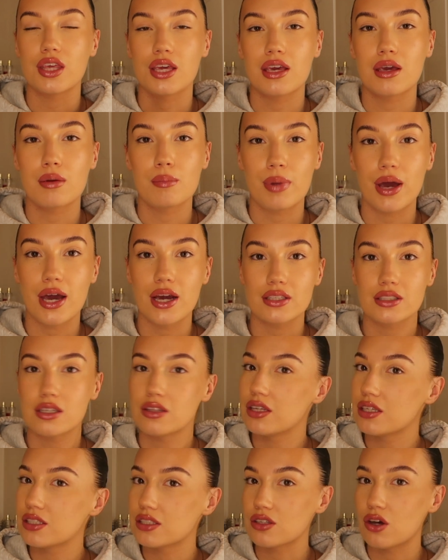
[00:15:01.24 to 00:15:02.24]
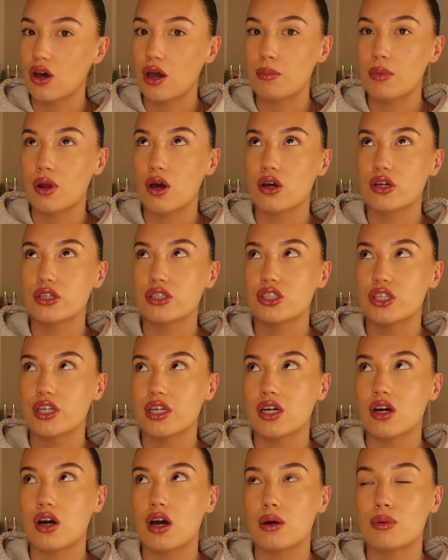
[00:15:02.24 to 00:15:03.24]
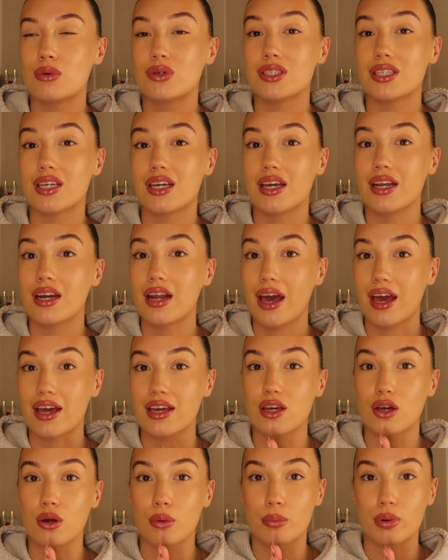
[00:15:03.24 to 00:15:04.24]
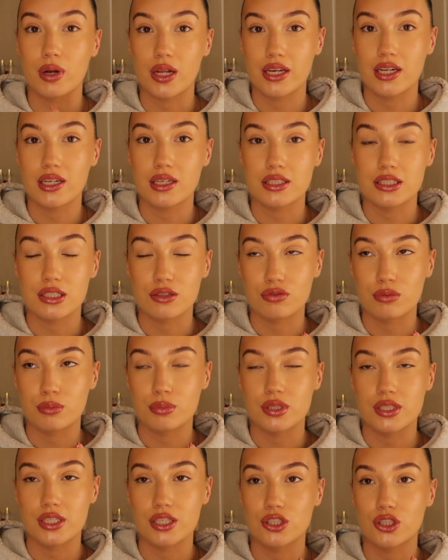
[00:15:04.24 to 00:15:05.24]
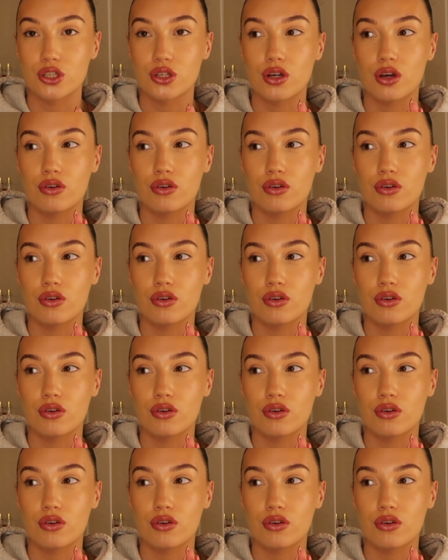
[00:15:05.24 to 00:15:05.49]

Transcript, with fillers: thinking back to this time last year, I was in a completely different position.